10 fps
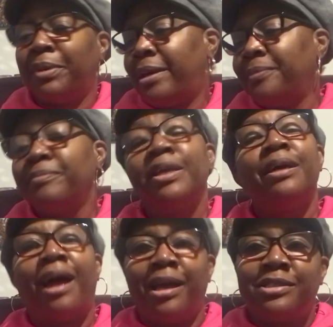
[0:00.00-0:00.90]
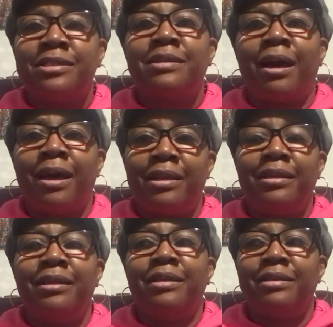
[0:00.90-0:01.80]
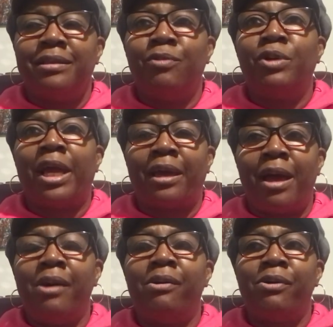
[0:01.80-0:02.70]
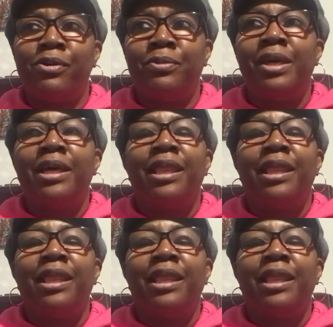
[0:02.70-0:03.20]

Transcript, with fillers: But I just thought when I got home,